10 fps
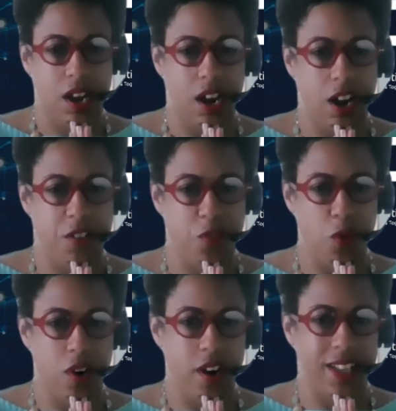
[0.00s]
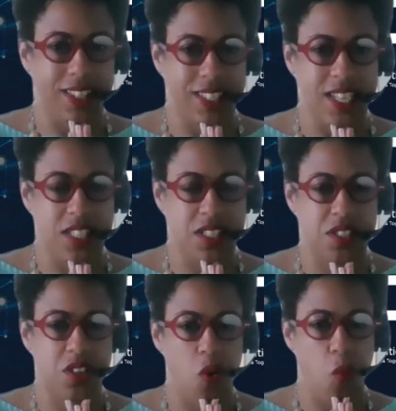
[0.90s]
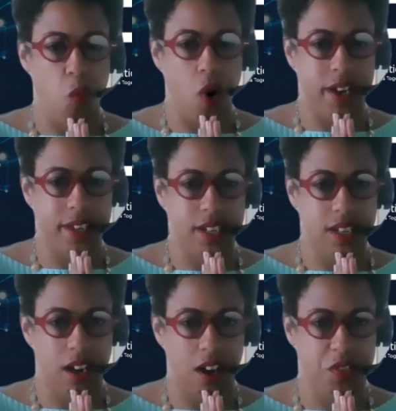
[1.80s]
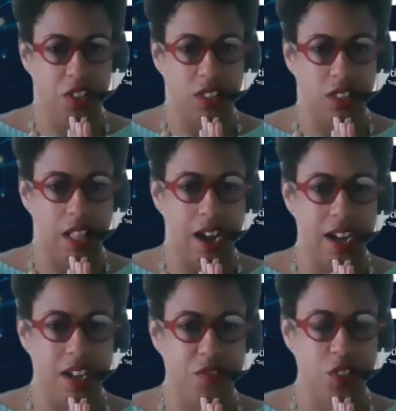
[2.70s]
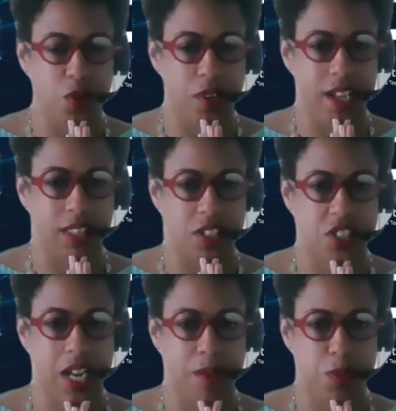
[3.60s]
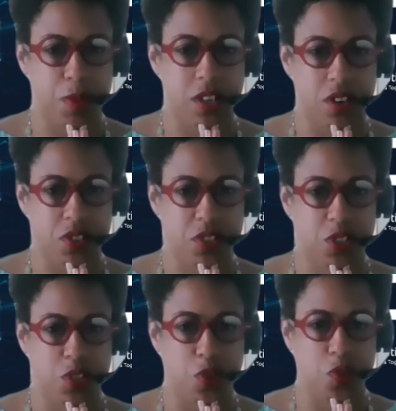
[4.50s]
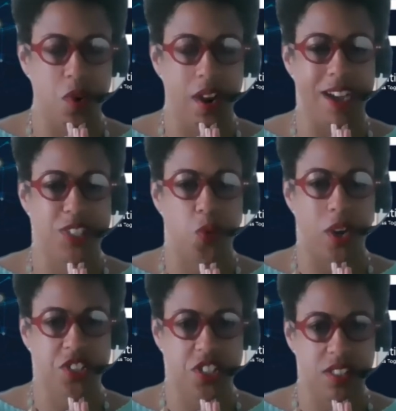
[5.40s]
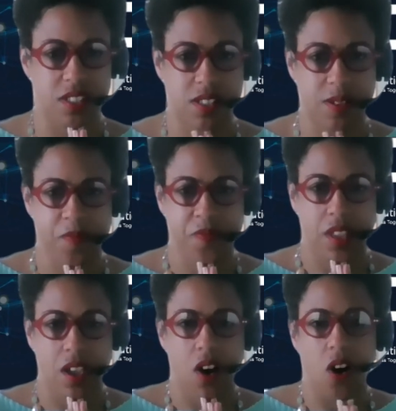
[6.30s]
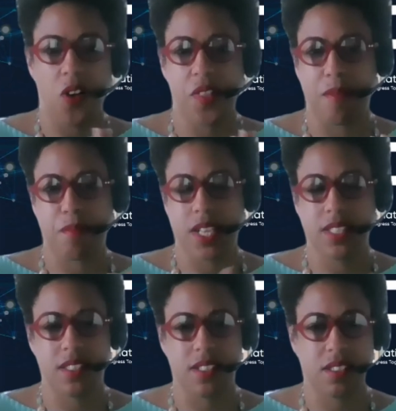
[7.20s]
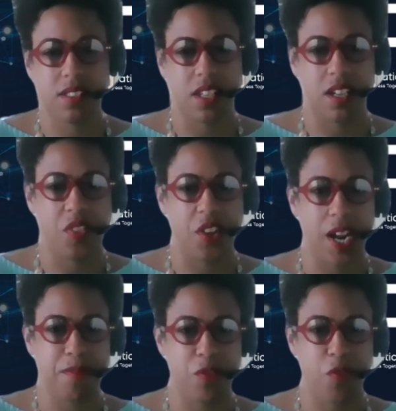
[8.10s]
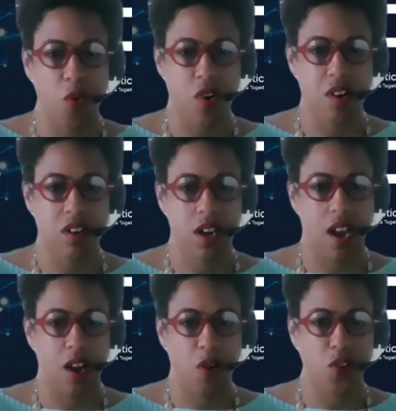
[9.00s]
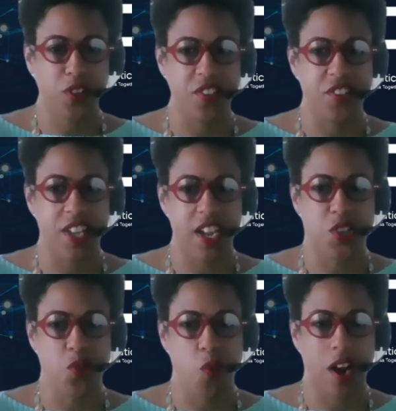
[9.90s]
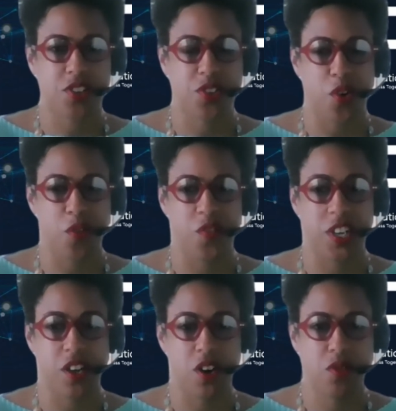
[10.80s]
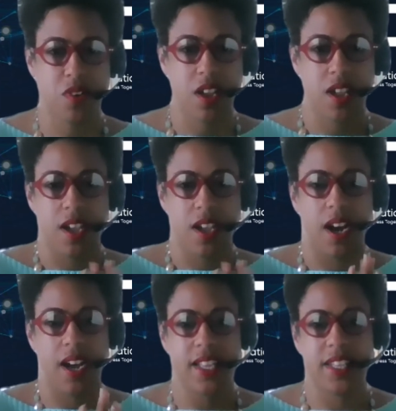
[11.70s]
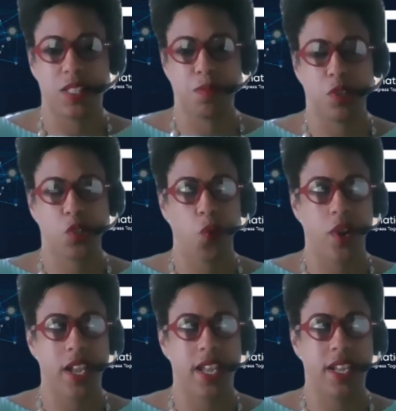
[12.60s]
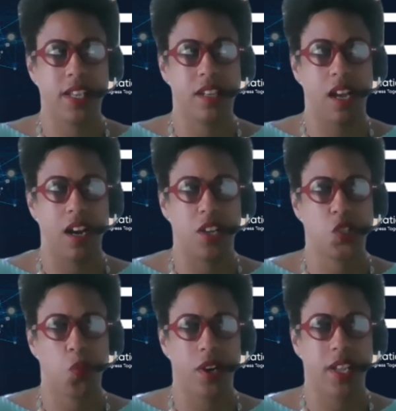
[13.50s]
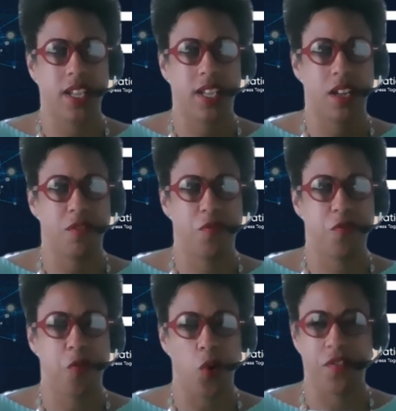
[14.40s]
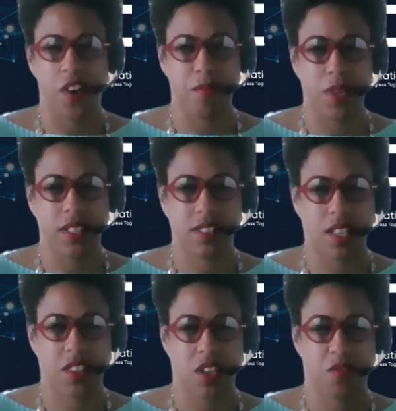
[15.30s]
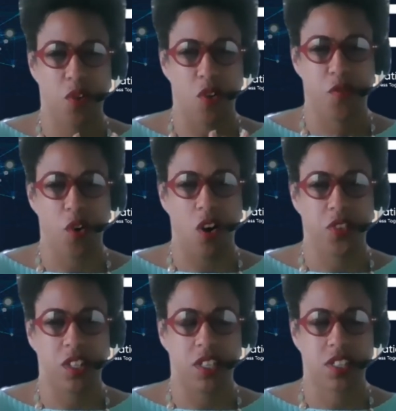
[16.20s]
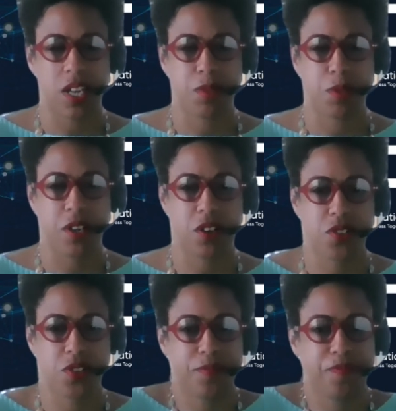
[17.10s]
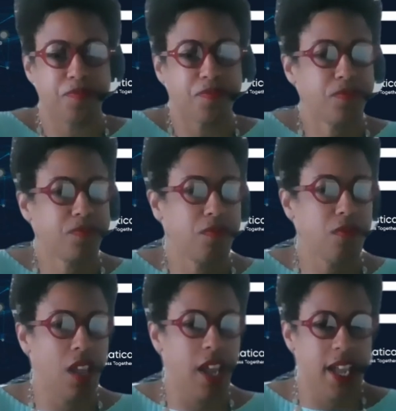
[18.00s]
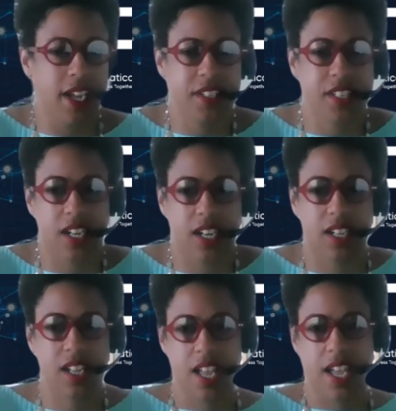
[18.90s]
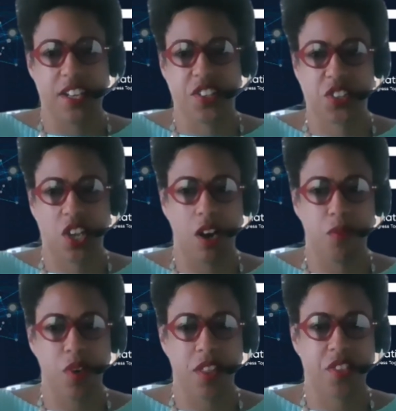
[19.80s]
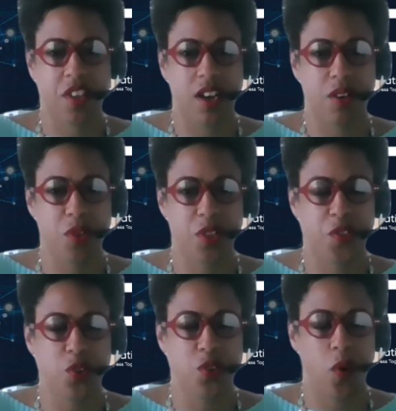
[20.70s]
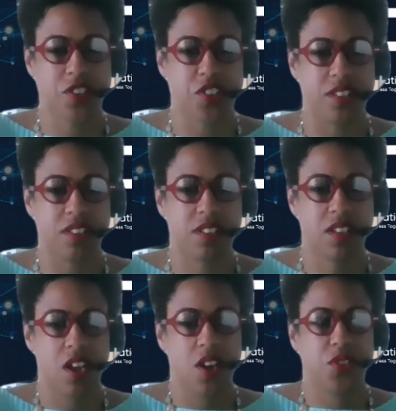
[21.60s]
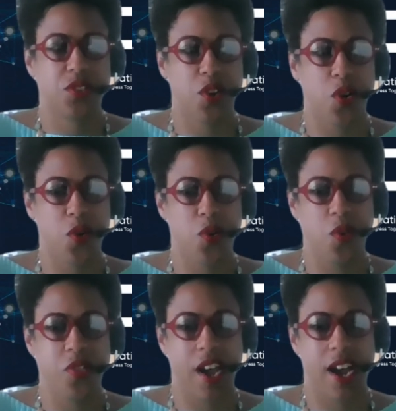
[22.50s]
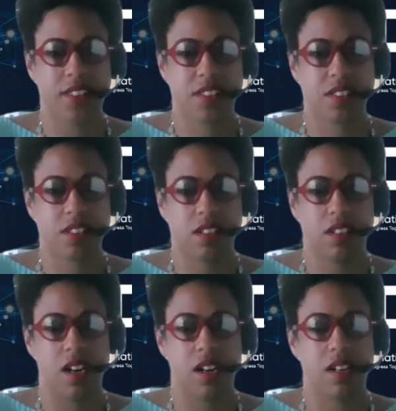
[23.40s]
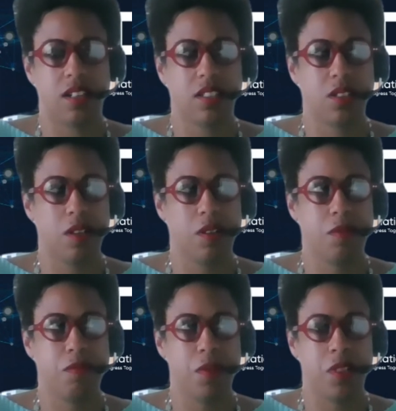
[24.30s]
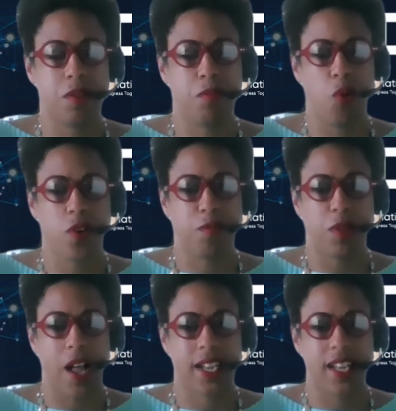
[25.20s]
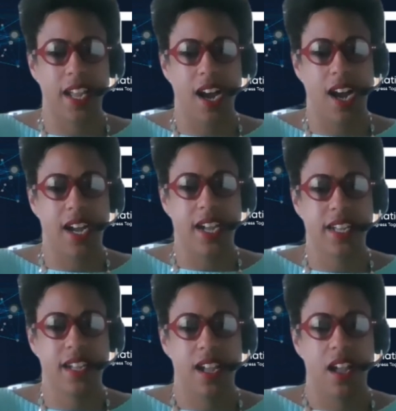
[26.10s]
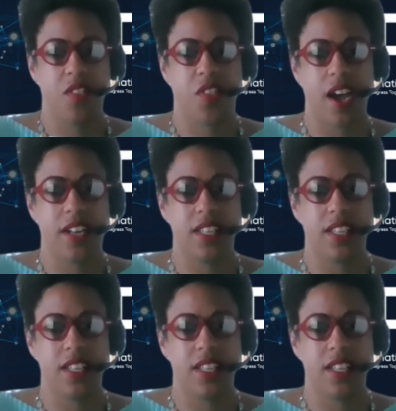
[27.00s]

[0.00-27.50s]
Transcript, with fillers: uh, for at least one of the live Q&A lunchtime speakers to ask questions. All that means is that the night before, uh, early in the day, you watch their video. Uh, it's between uh, 20 and 45 minutes, I think, for, for all the lunchtime speakers. And, uh, and just come with, uh, with a few questions. So that's the board of Black in AI, that